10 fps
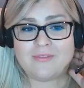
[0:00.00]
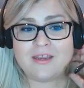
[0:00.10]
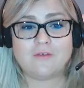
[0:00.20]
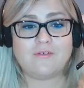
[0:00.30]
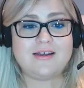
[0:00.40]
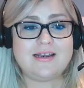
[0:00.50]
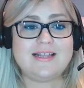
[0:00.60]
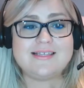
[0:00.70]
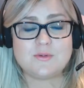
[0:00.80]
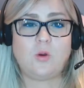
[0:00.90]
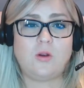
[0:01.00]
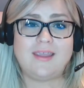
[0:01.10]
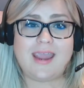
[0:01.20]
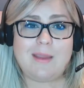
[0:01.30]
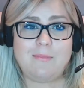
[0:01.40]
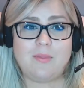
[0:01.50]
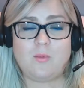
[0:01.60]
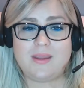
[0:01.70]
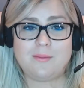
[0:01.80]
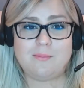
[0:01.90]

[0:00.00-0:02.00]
think of at least one game that we can